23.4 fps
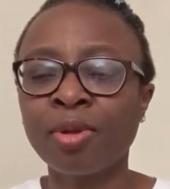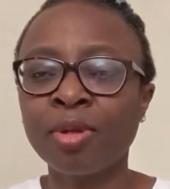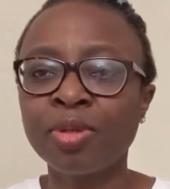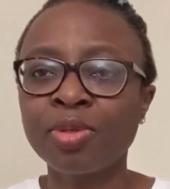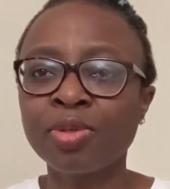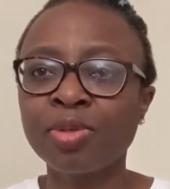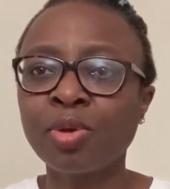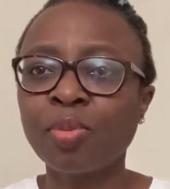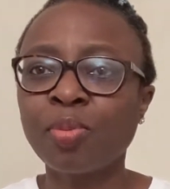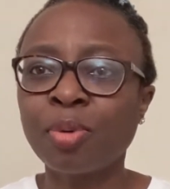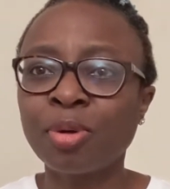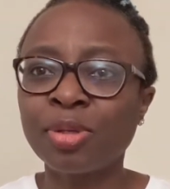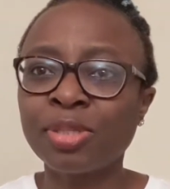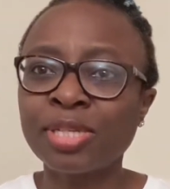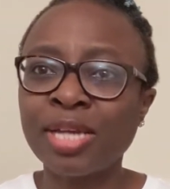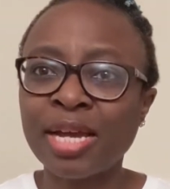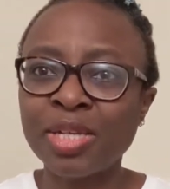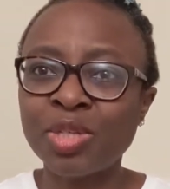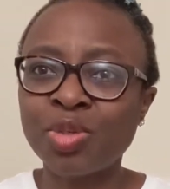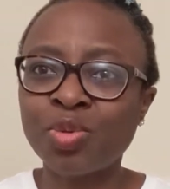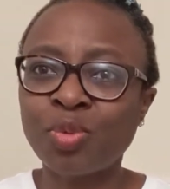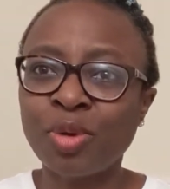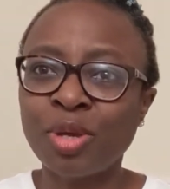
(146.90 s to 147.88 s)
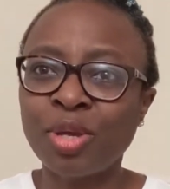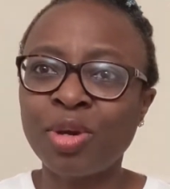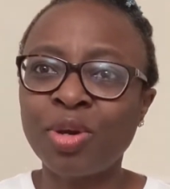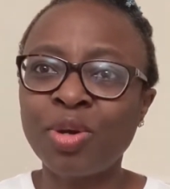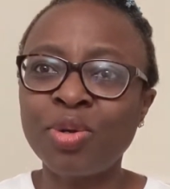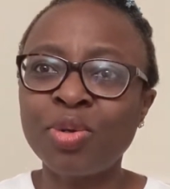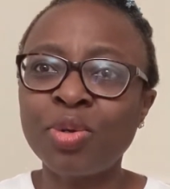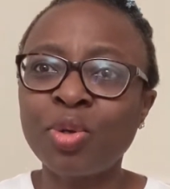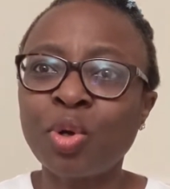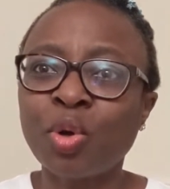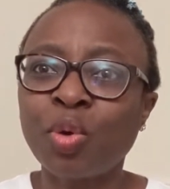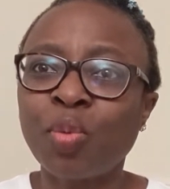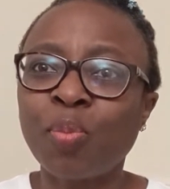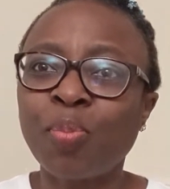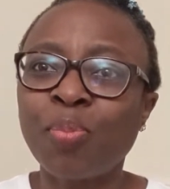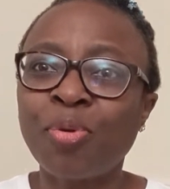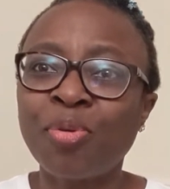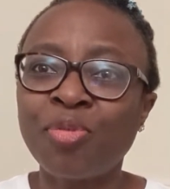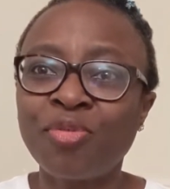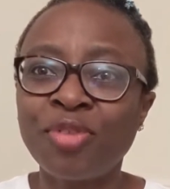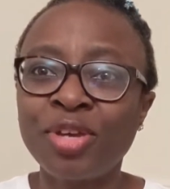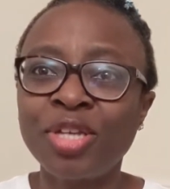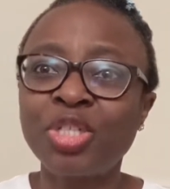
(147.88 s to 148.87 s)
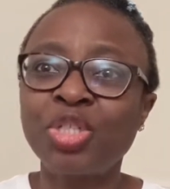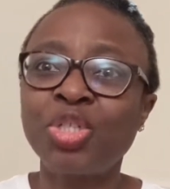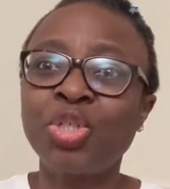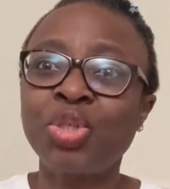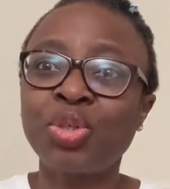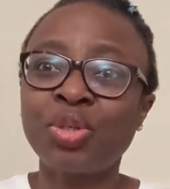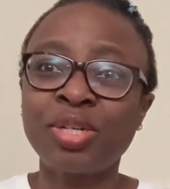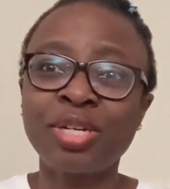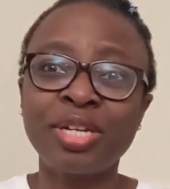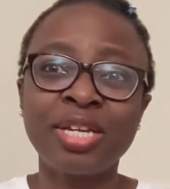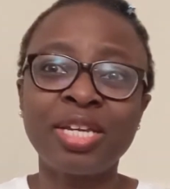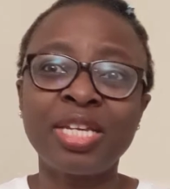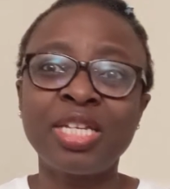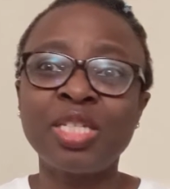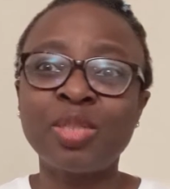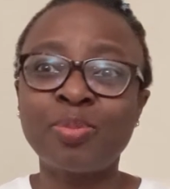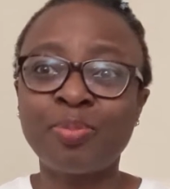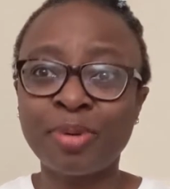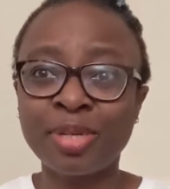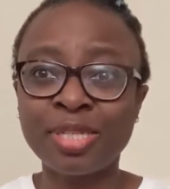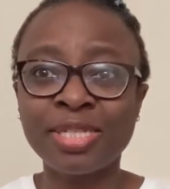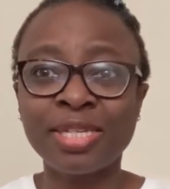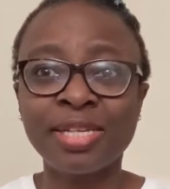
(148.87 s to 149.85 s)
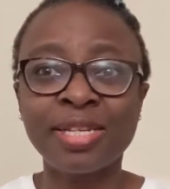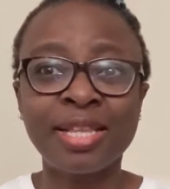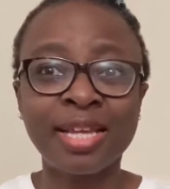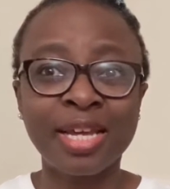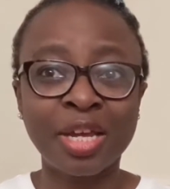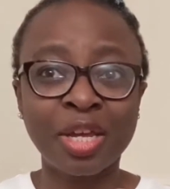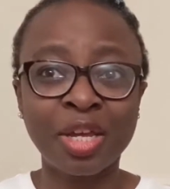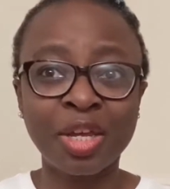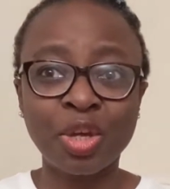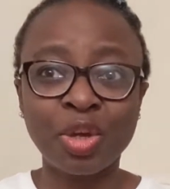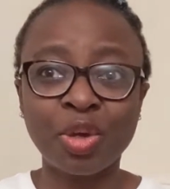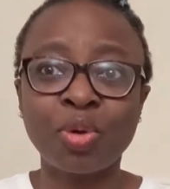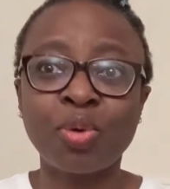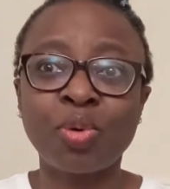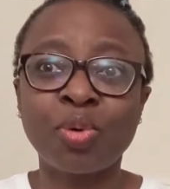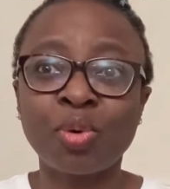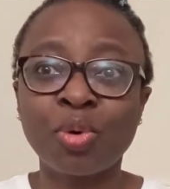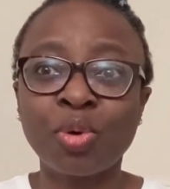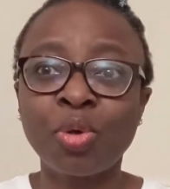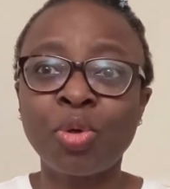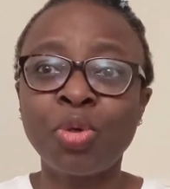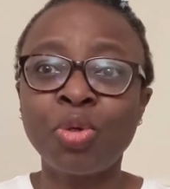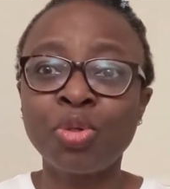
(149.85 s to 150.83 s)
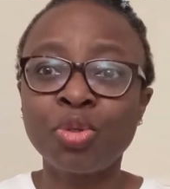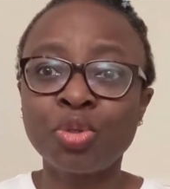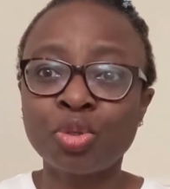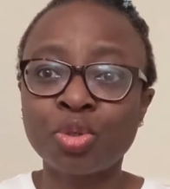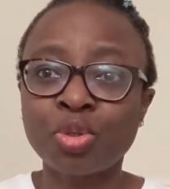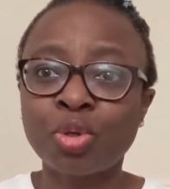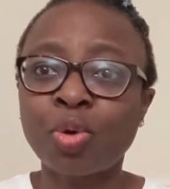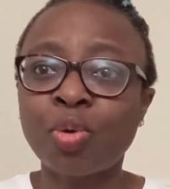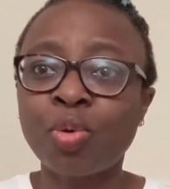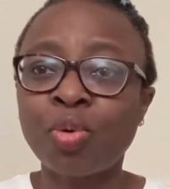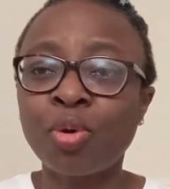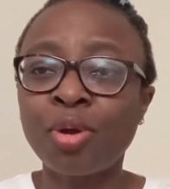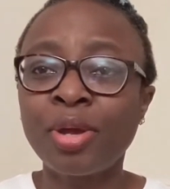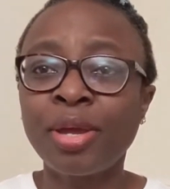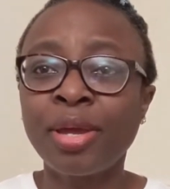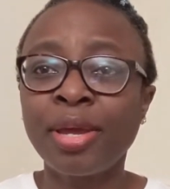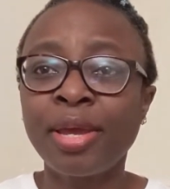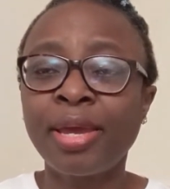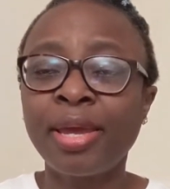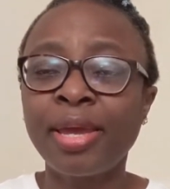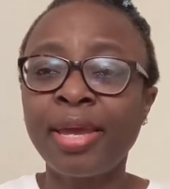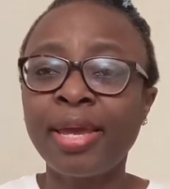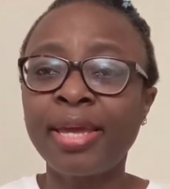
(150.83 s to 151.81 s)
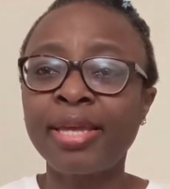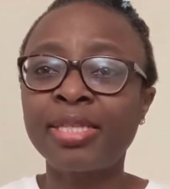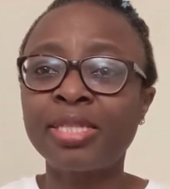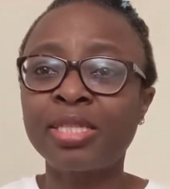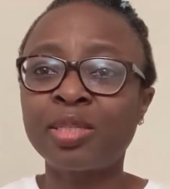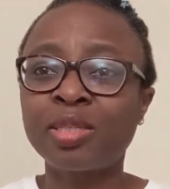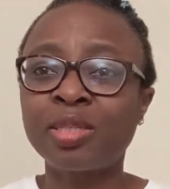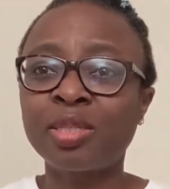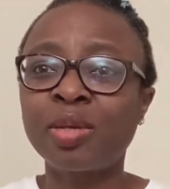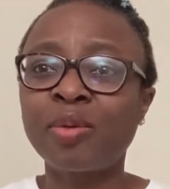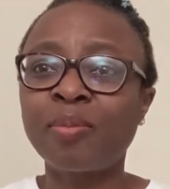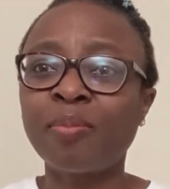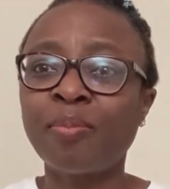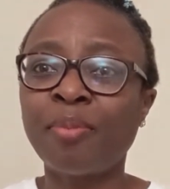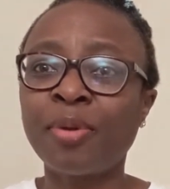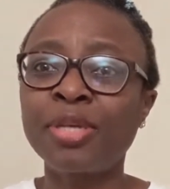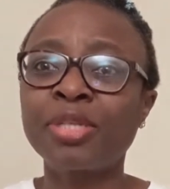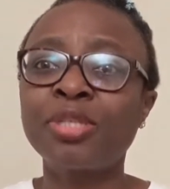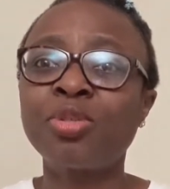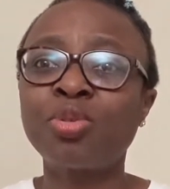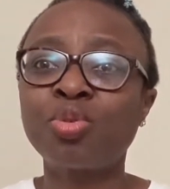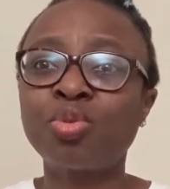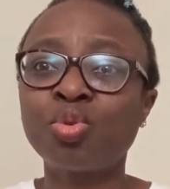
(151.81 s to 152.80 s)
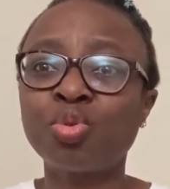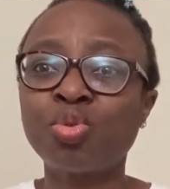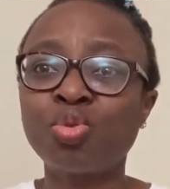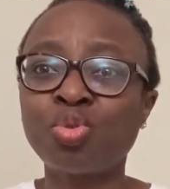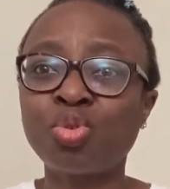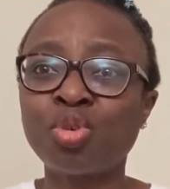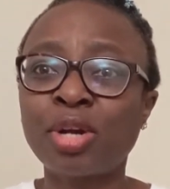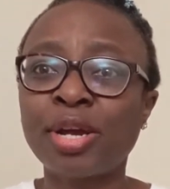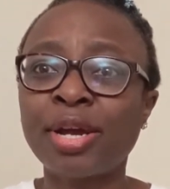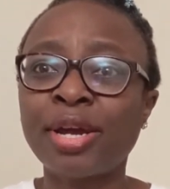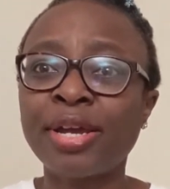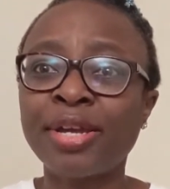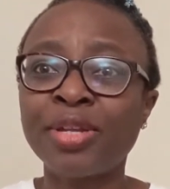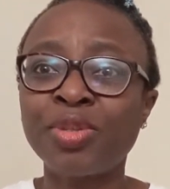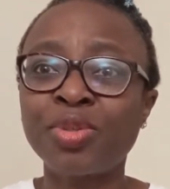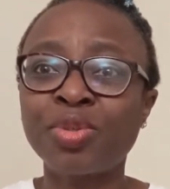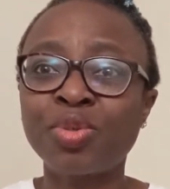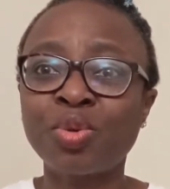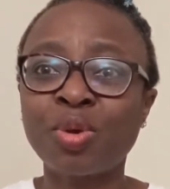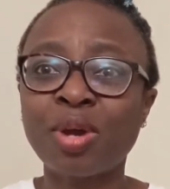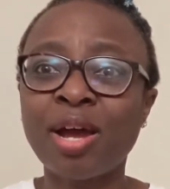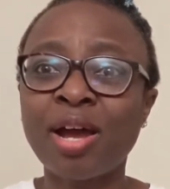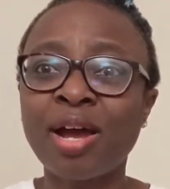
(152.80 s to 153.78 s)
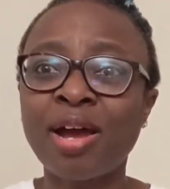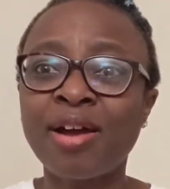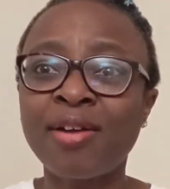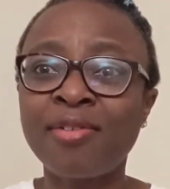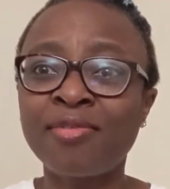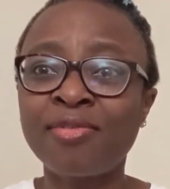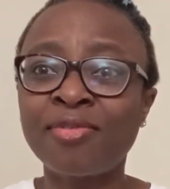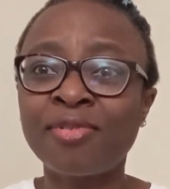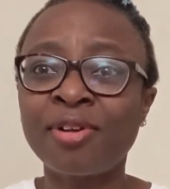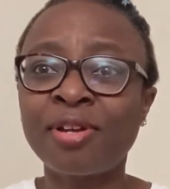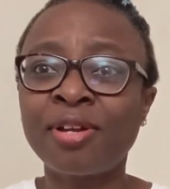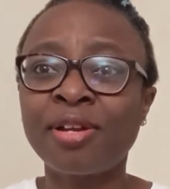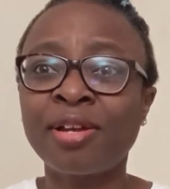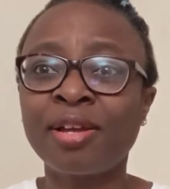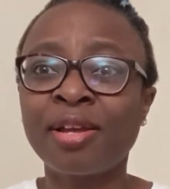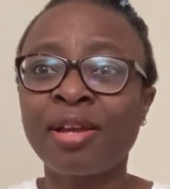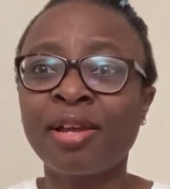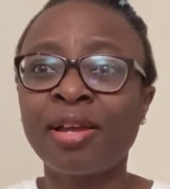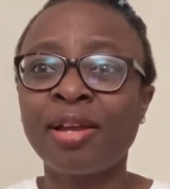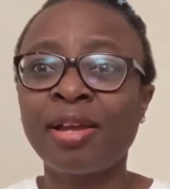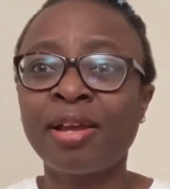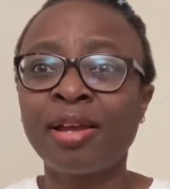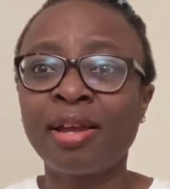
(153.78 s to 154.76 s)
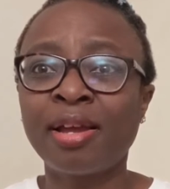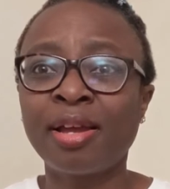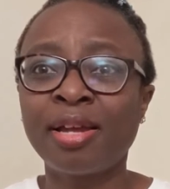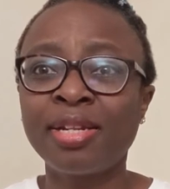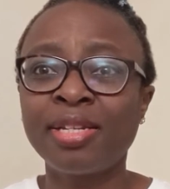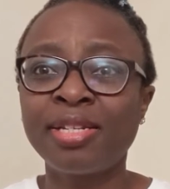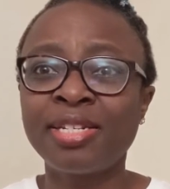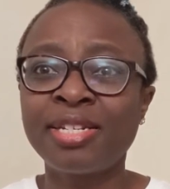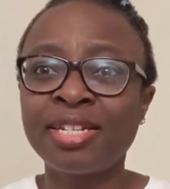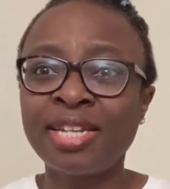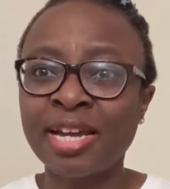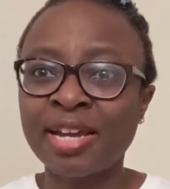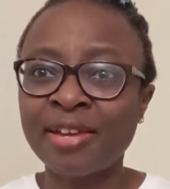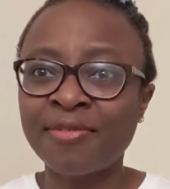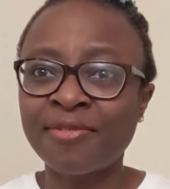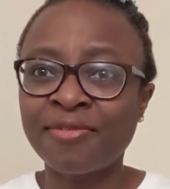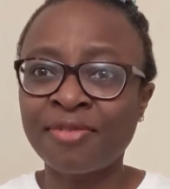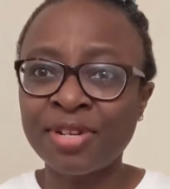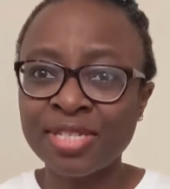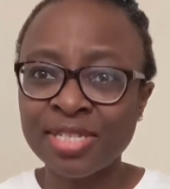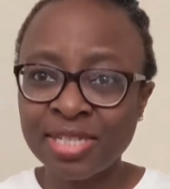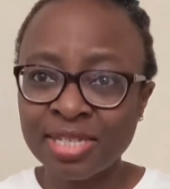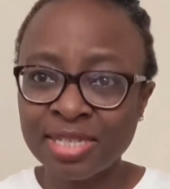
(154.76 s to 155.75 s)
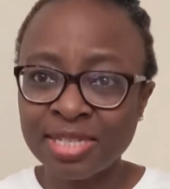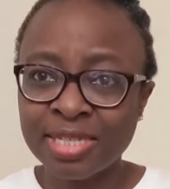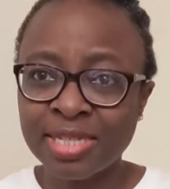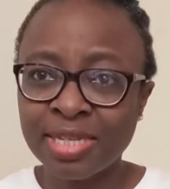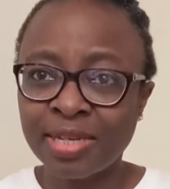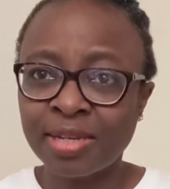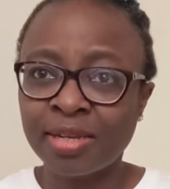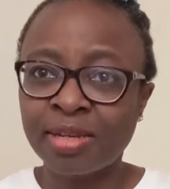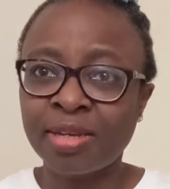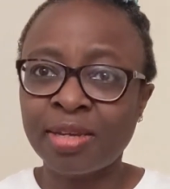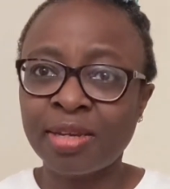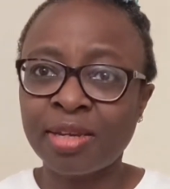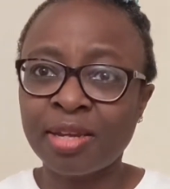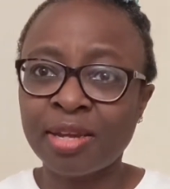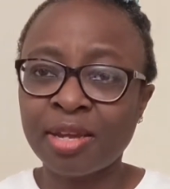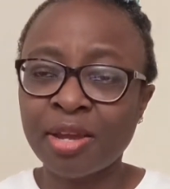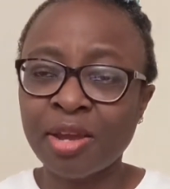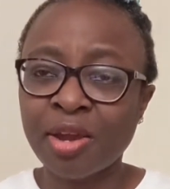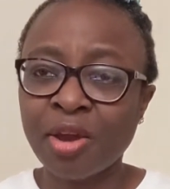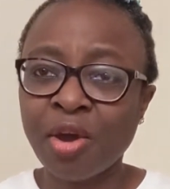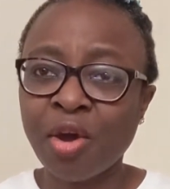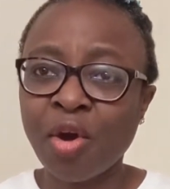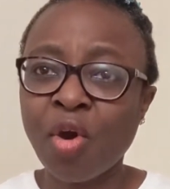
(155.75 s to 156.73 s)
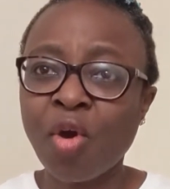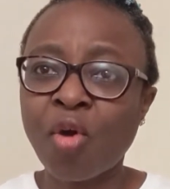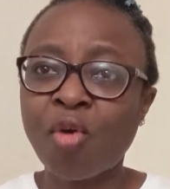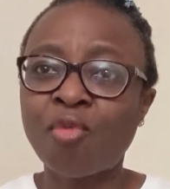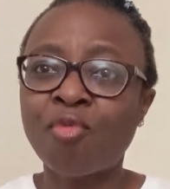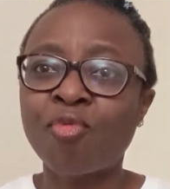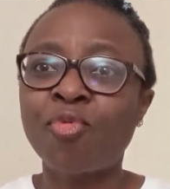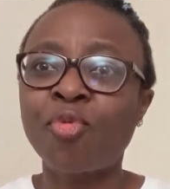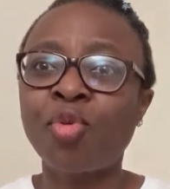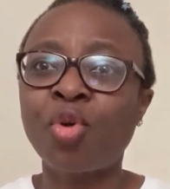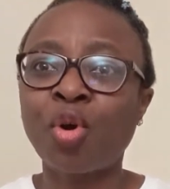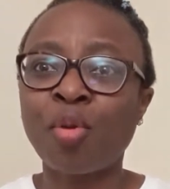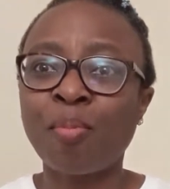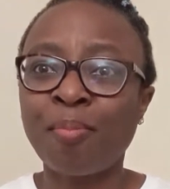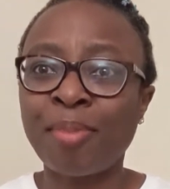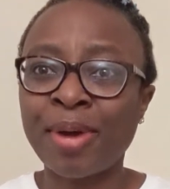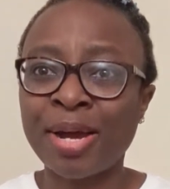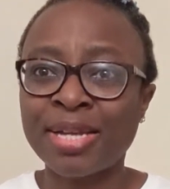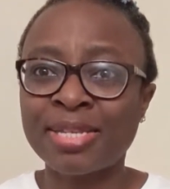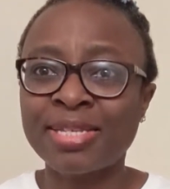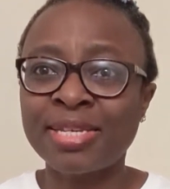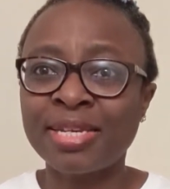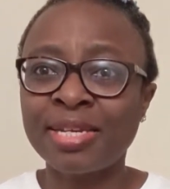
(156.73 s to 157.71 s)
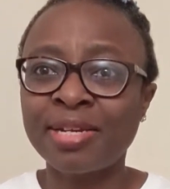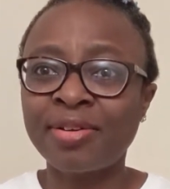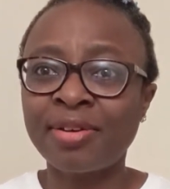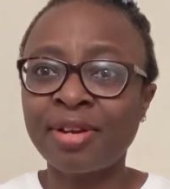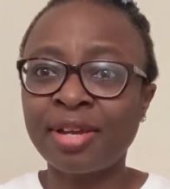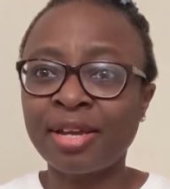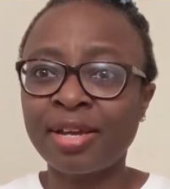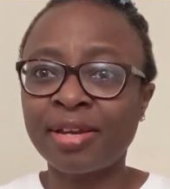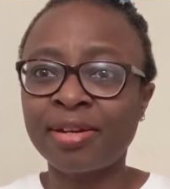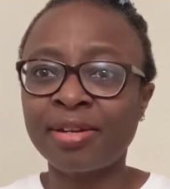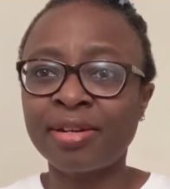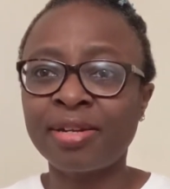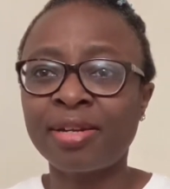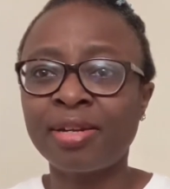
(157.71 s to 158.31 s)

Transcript: So, but as we all know, prevention is better than cure. So it's best to try to have diversity of gut bacteria